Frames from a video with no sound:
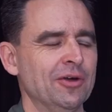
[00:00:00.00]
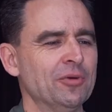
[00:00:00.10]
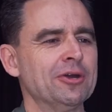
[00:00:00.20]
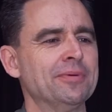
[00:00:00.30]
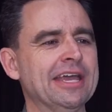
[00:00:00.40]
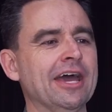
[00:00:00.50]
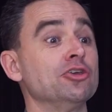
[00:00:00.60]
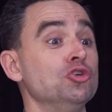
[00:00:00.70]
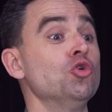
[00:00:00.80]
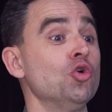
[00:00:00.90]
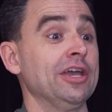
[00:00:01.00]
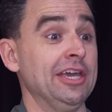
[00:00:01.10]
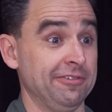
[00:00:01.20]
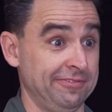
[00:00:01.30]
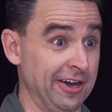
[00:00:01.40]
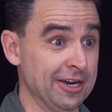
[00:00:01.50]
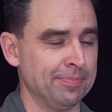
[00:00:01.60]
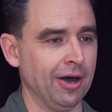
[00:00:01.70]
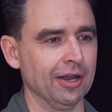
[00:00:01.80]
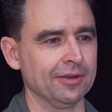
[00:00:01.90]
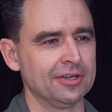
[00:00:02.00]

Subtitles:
And we're going to bring out your inner fighter pilot